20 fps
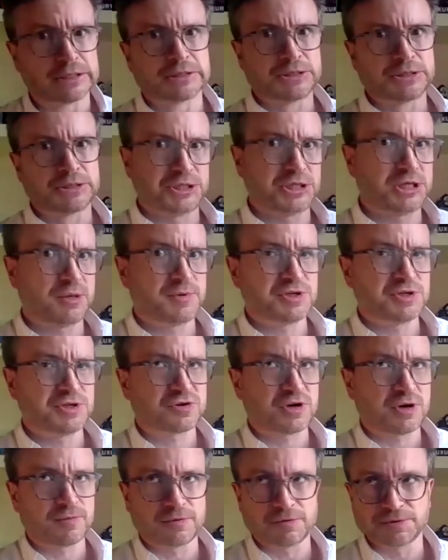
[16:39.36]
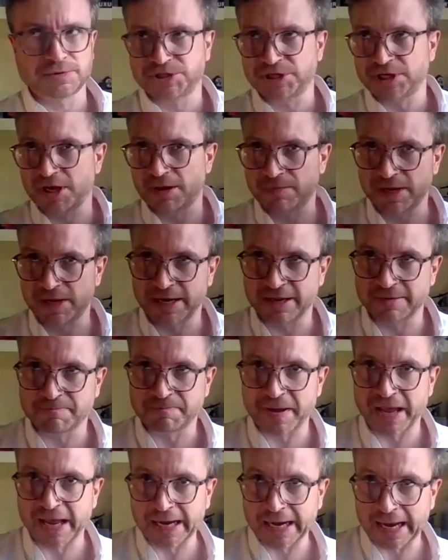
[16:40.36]
GM in trouble, GM needing
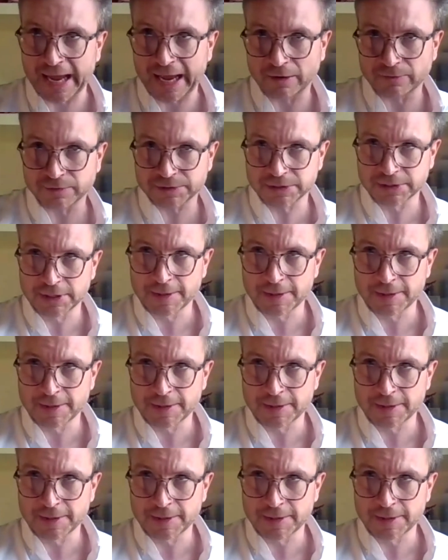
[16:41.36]
bailout,